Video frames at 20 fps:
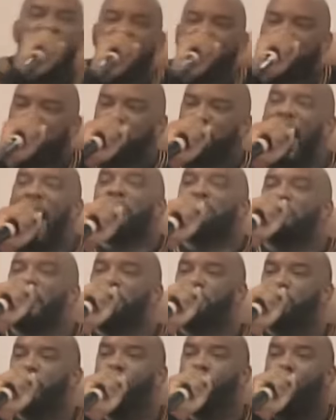It's not
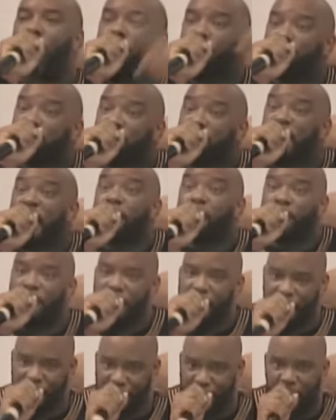that you weren't
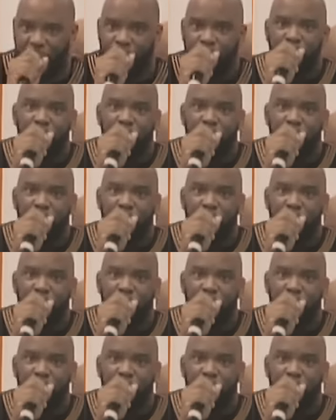serious.